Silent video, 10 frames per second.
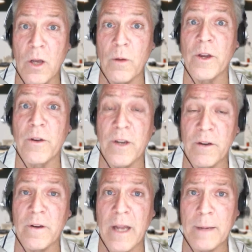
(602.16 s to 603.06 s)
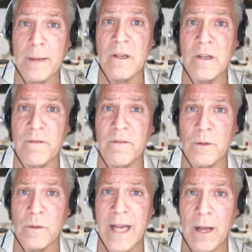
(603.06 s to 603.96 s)
of time, just know there are different
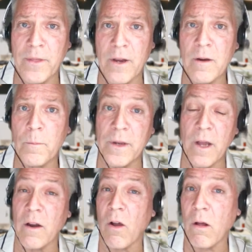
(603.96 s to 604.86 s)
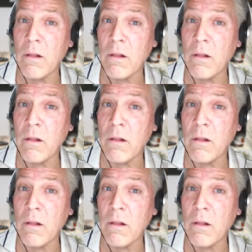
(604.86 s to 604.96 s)
types of loans out there,